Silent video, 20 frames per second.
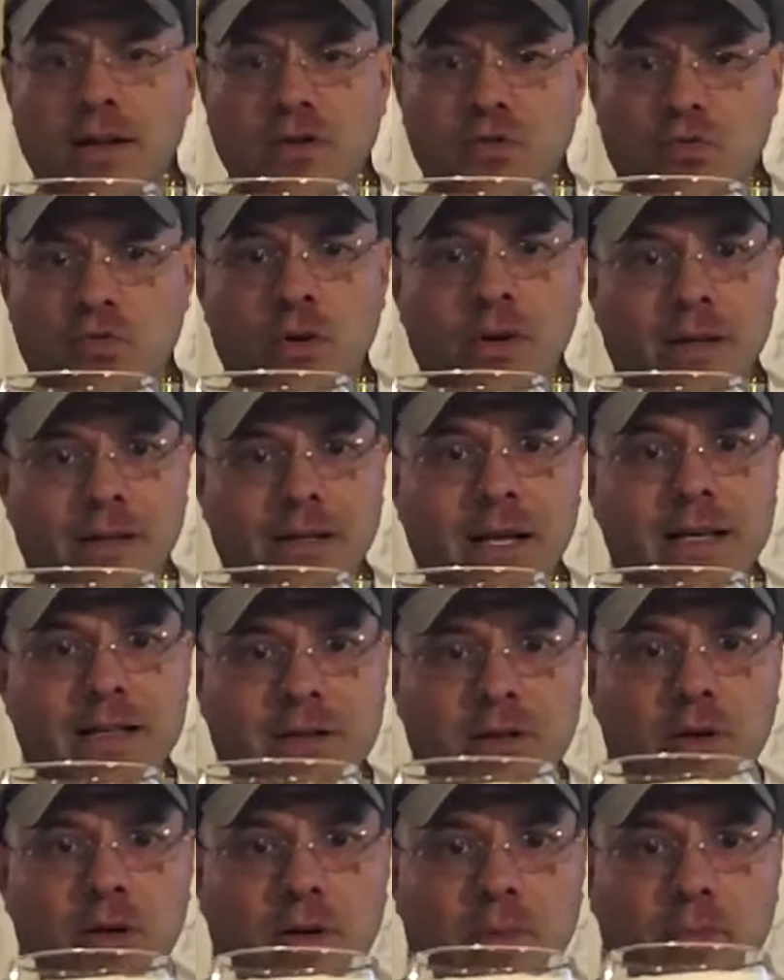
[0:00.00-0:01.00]
It's a really
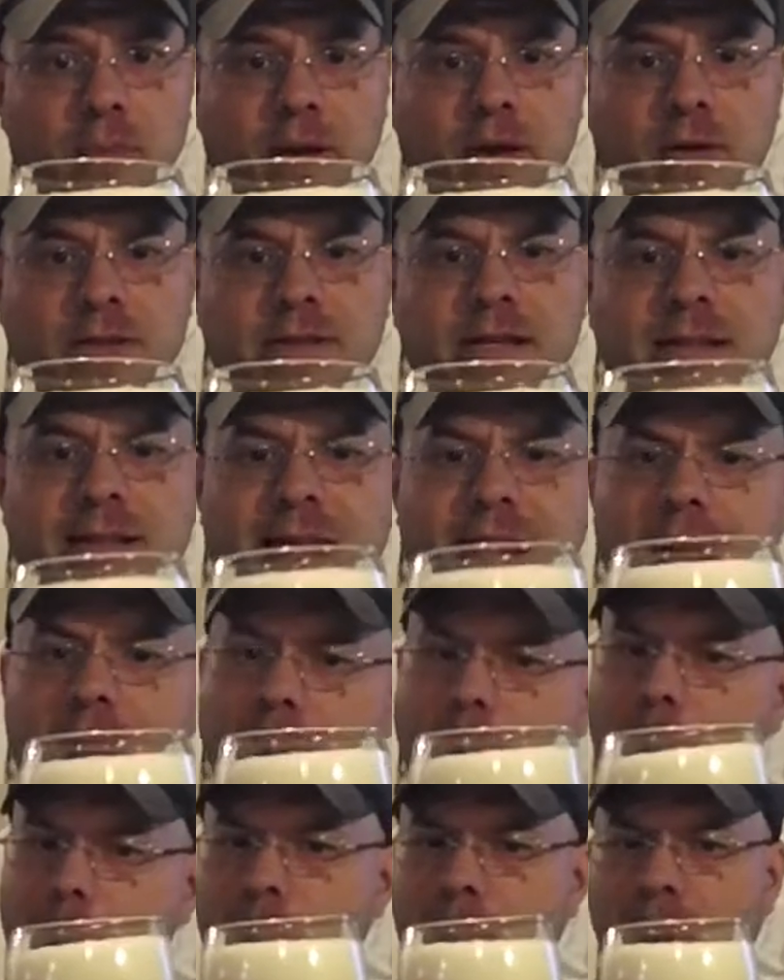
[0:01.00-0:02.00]
nice looking beer. It's got that
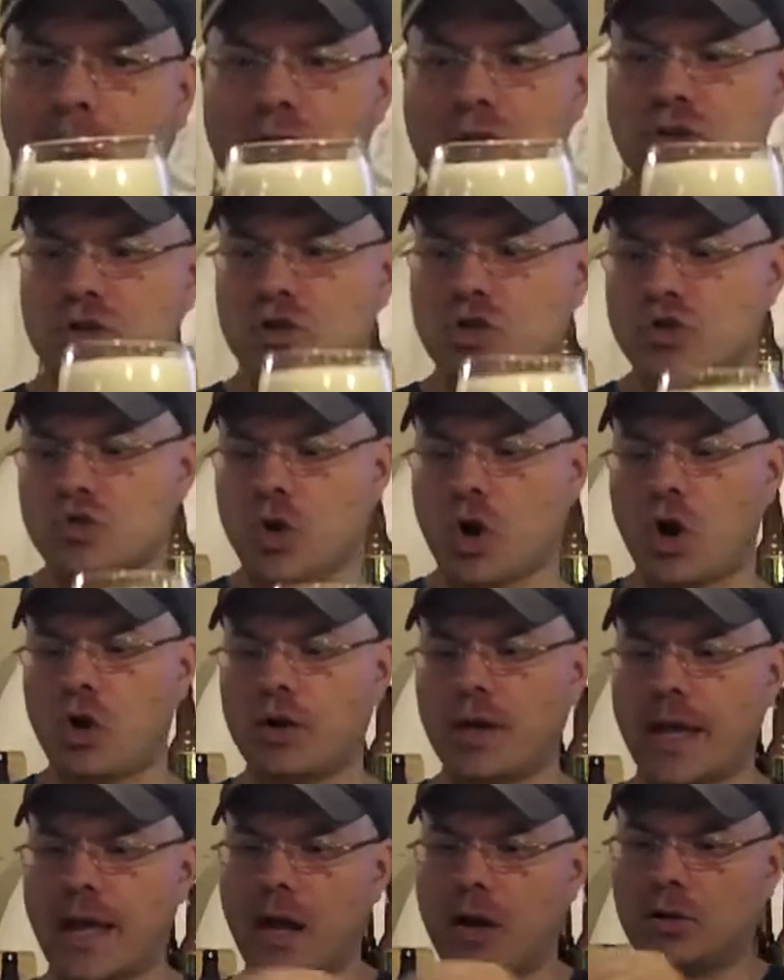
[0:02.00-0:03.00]
Belgian
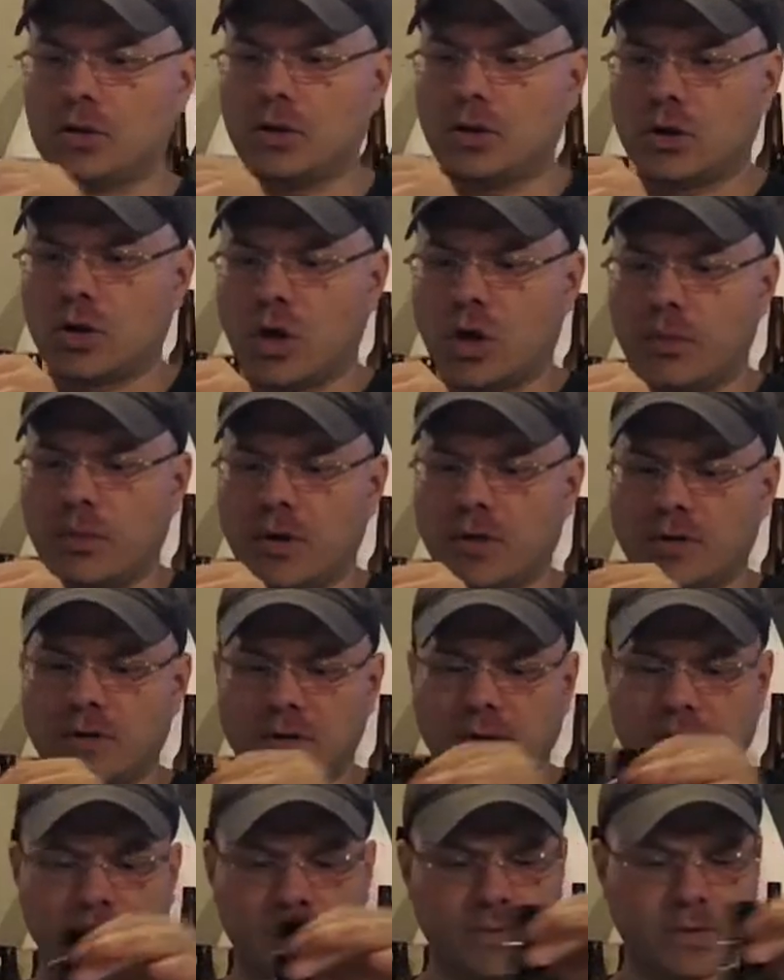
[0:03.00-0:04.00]
strong ale look almost.